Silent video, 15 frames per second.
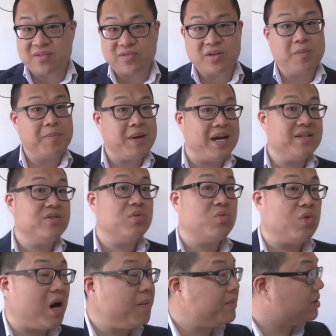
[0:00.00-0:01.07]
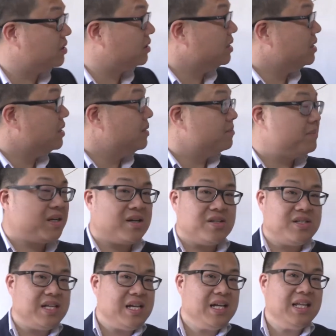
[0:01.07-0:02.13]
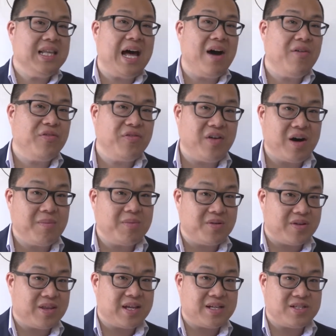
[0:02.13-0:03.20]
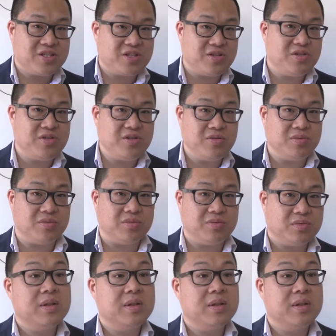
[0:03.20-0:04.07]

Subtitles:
compared to Robinhood because they allow far more things to do.